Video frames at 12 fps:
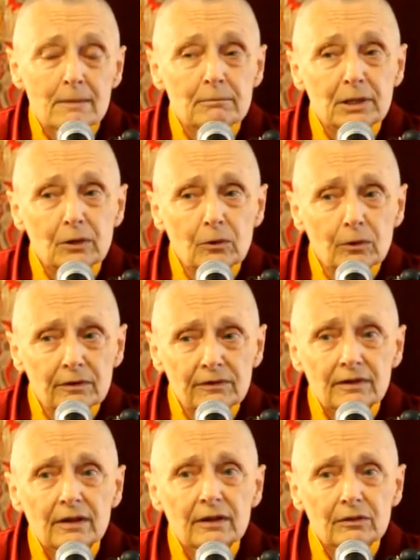
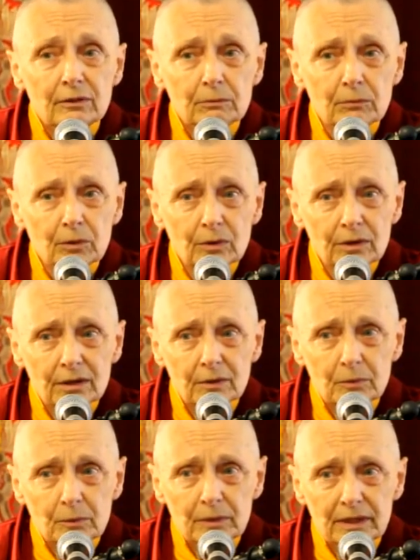Because the
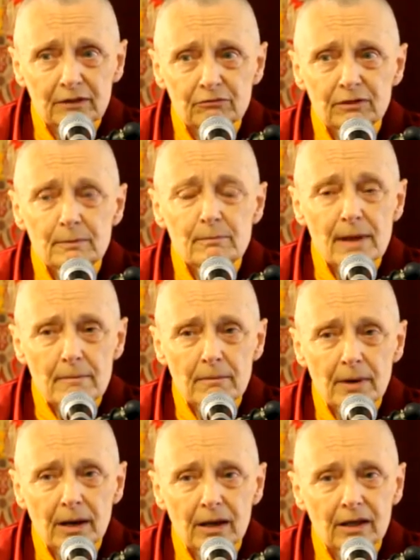more we
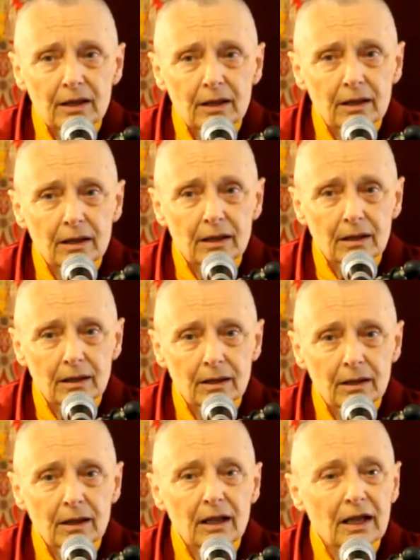remember,
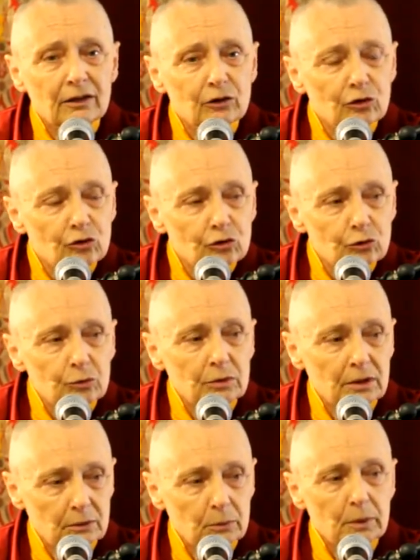and the
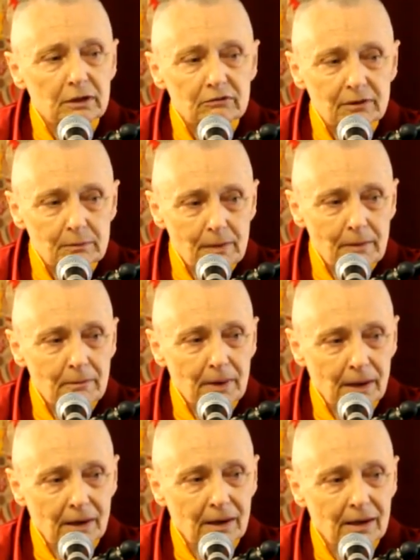sooner we
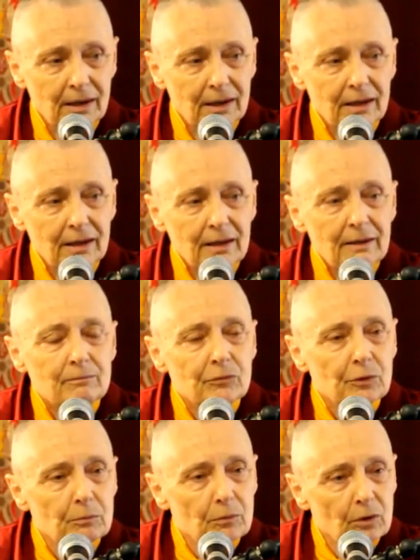remember,
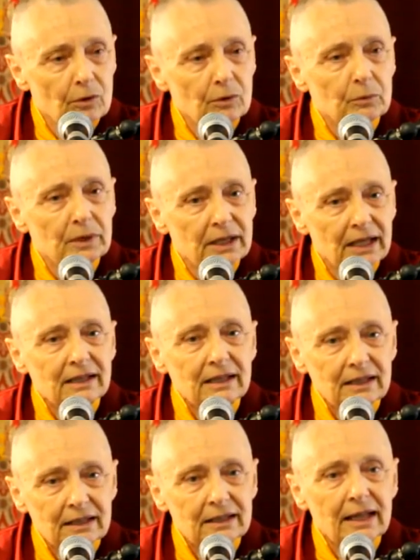the more we
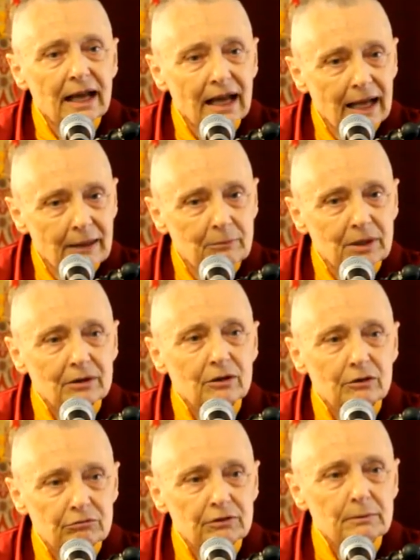get in the habit
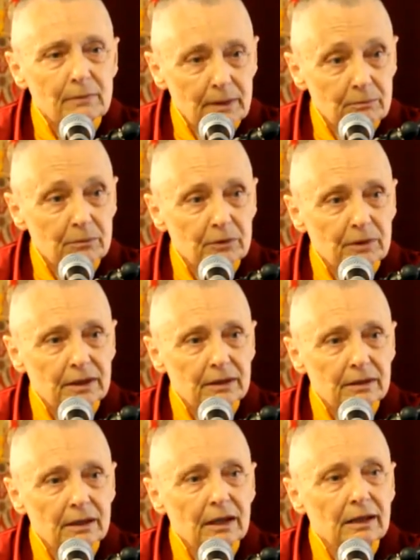of remembering
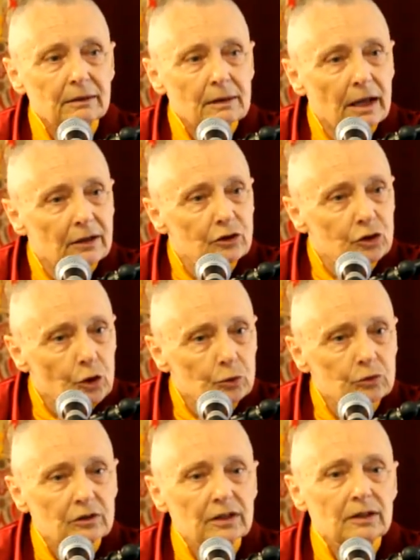and
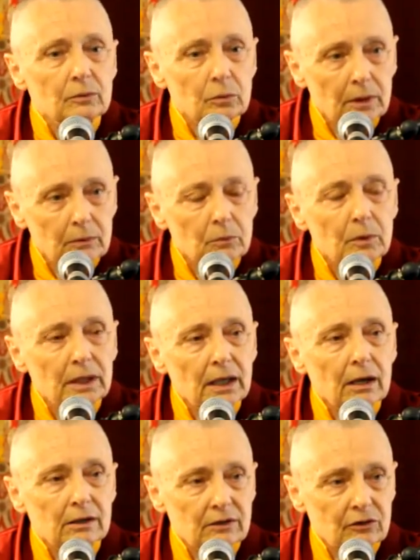noting when we
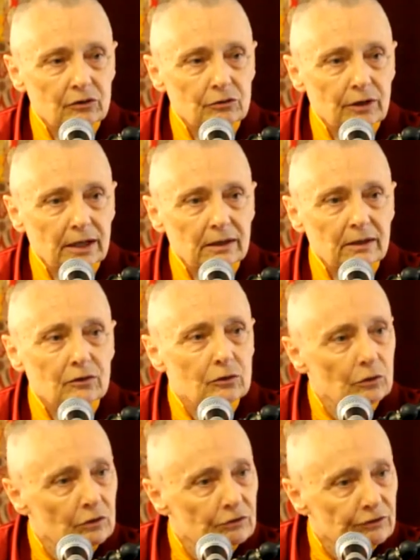are distracted.
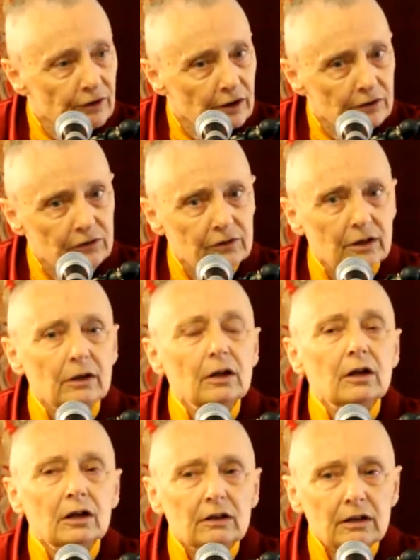So the faster,
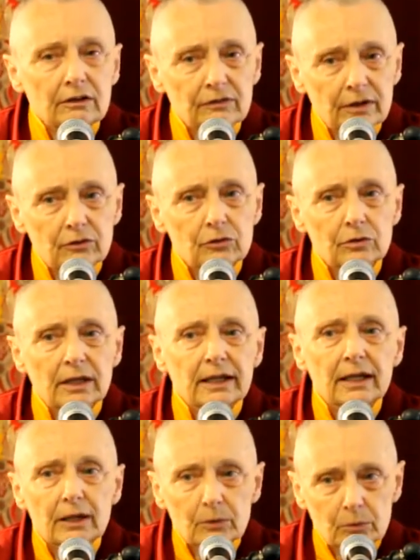
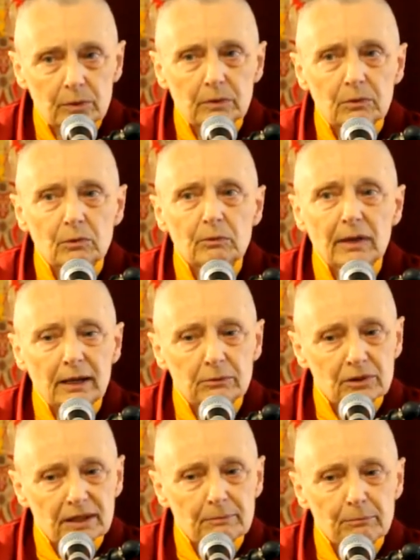eventually, we will be
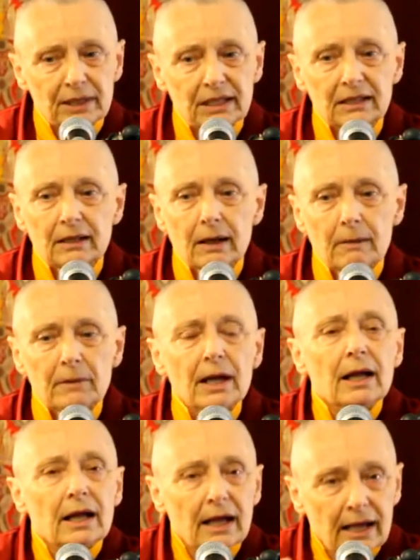able to pick it up
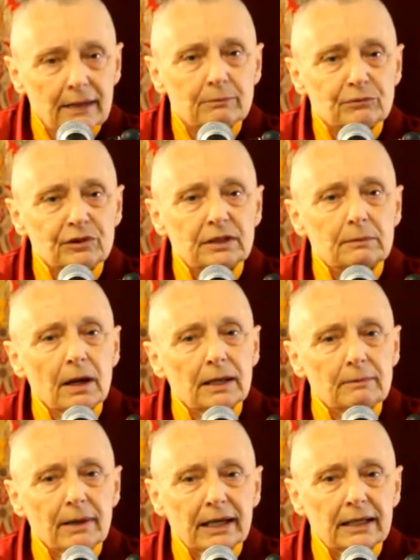and bring the
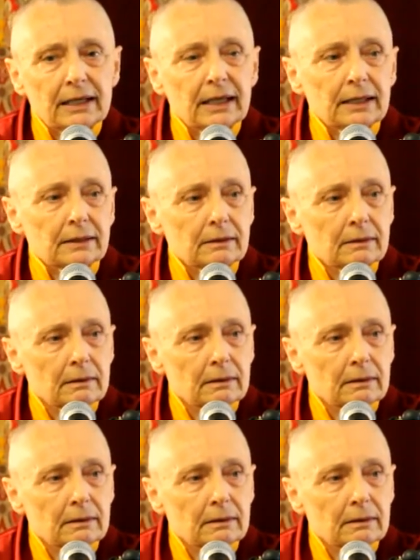mind back again.